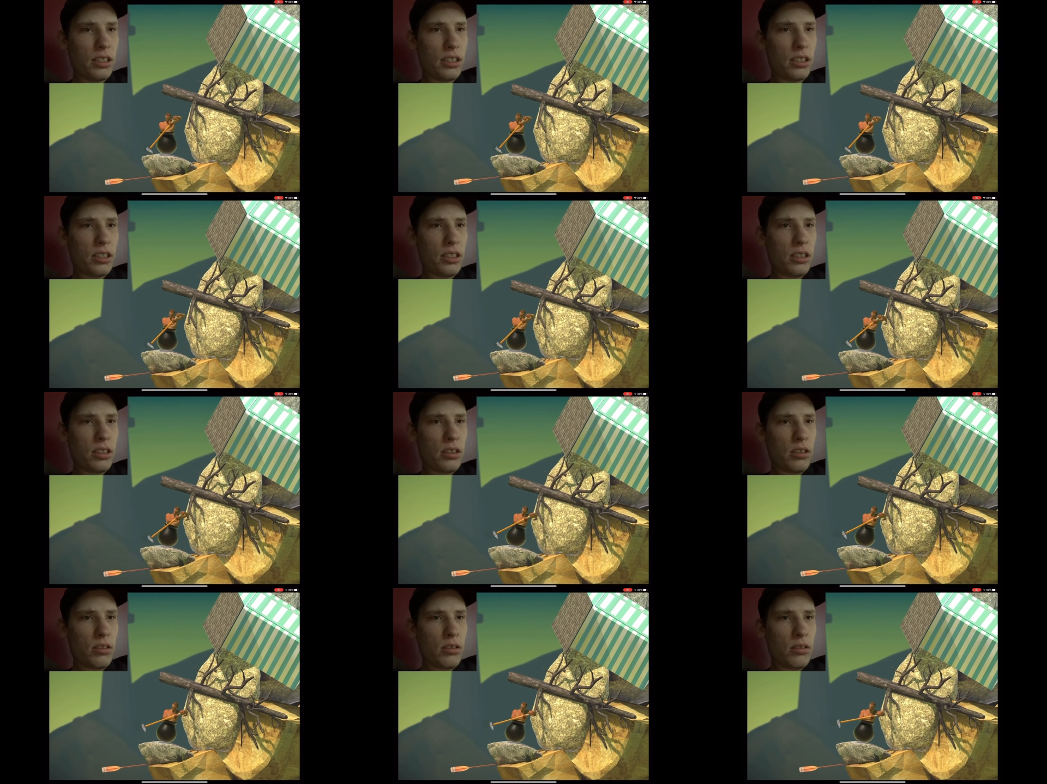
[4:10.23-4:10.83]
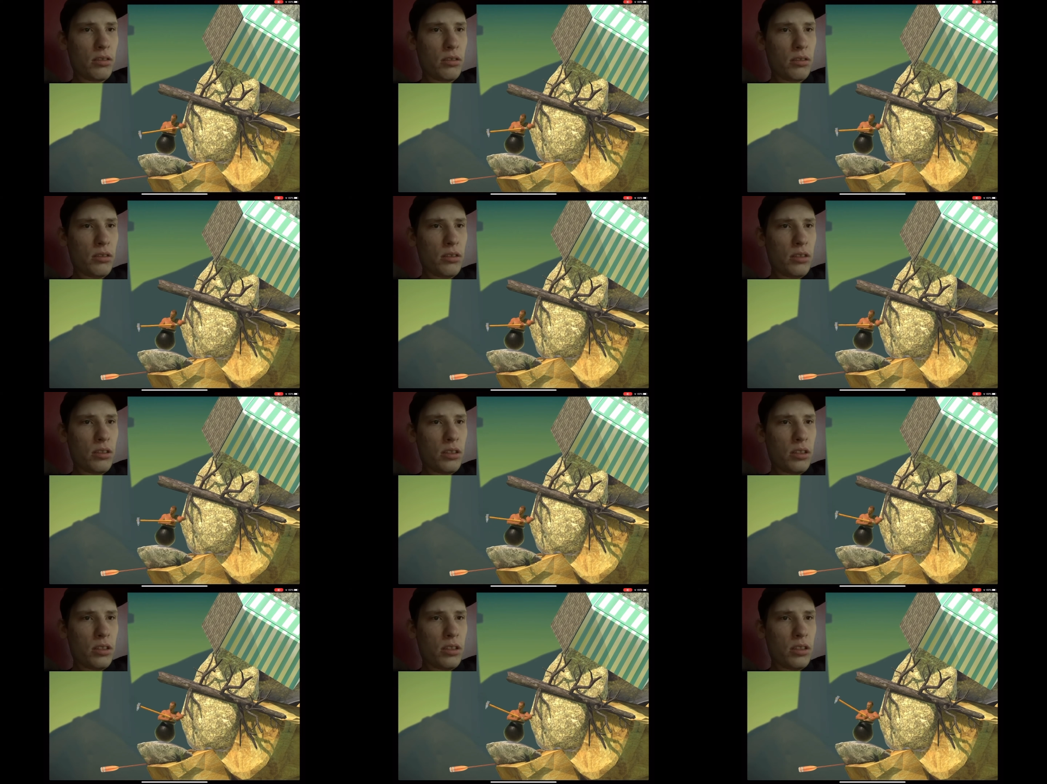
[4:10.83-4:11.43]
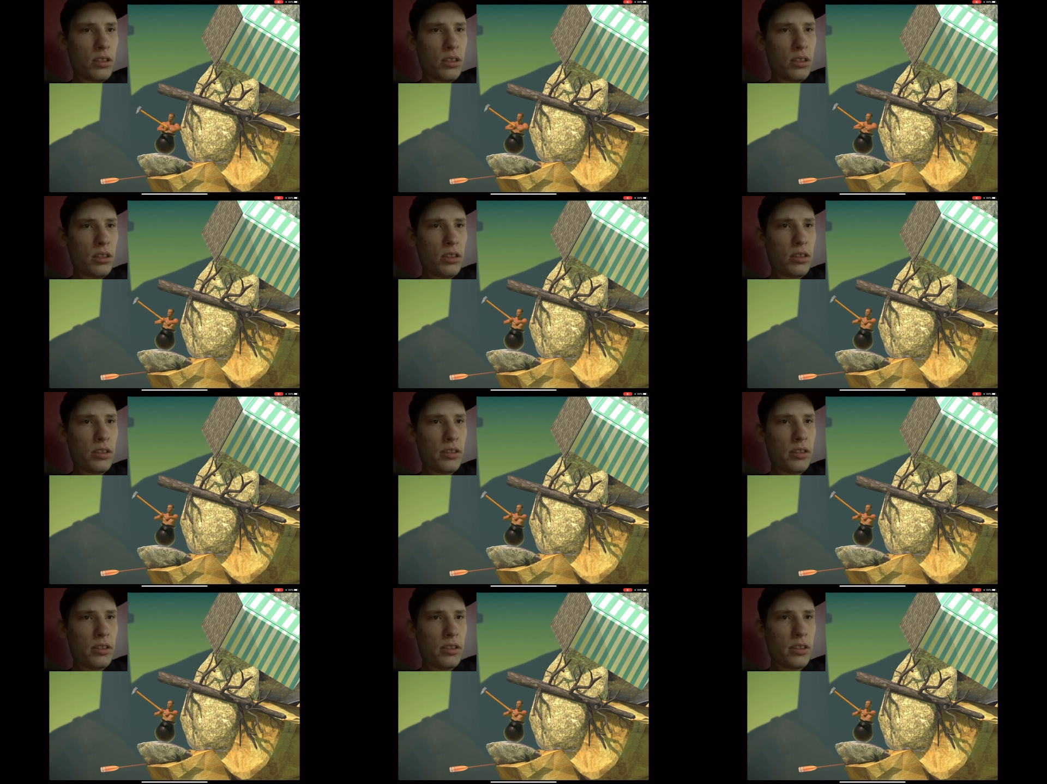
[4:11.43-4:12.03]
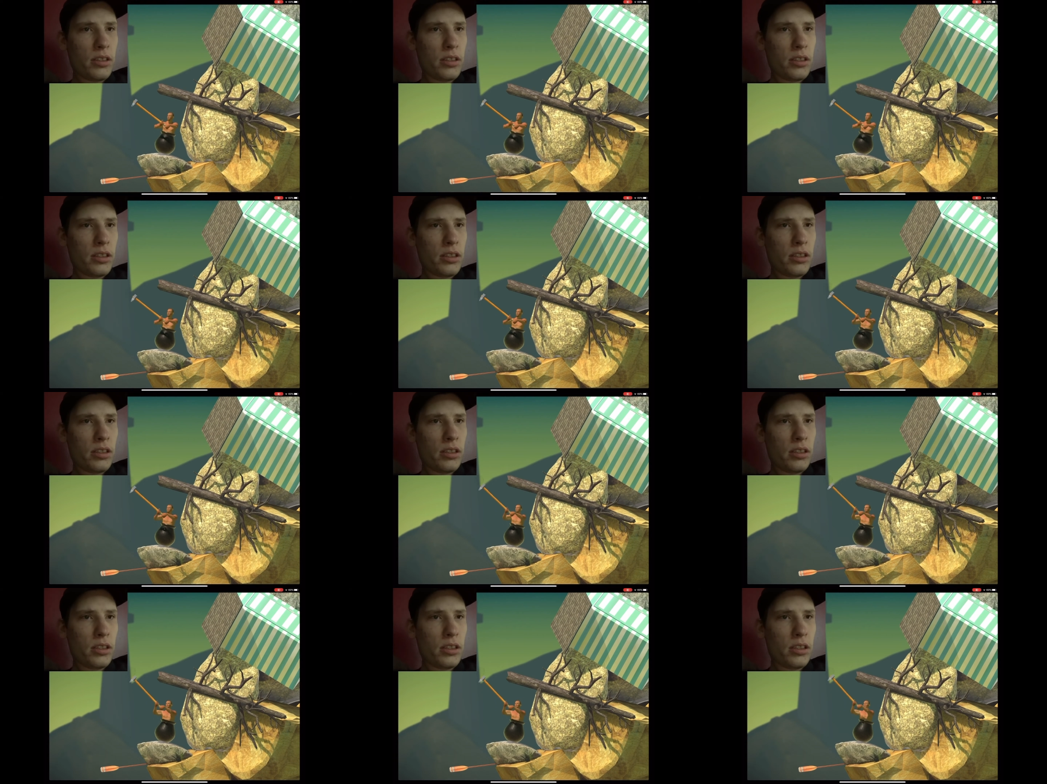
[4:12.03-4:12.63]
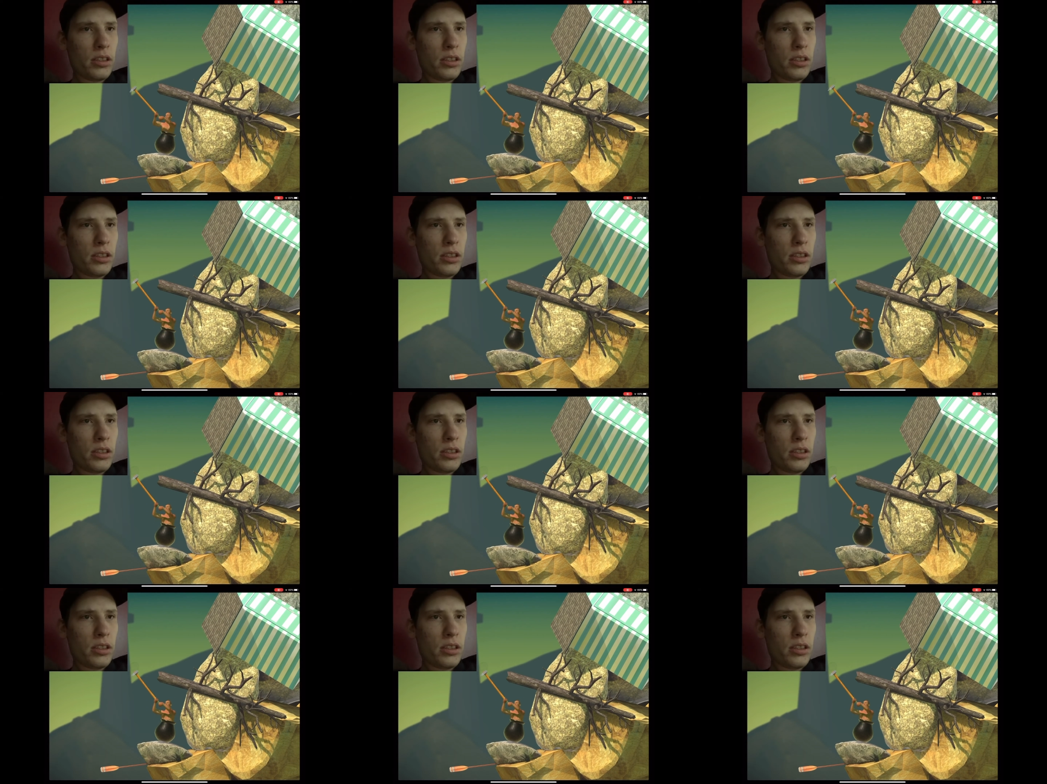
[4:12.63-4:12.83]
Nothing is said.